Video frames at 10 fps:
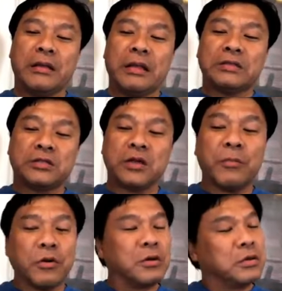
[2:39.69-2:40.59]

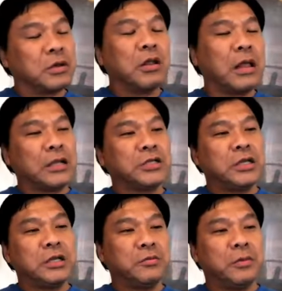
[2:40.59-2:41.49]
supper kolache
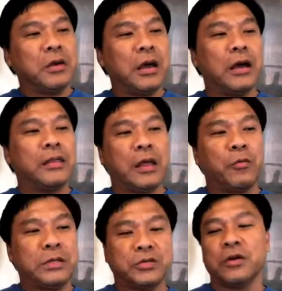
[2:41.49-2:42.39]
that
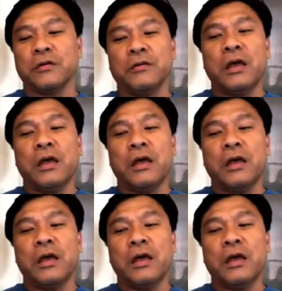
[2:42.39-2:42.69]
we serve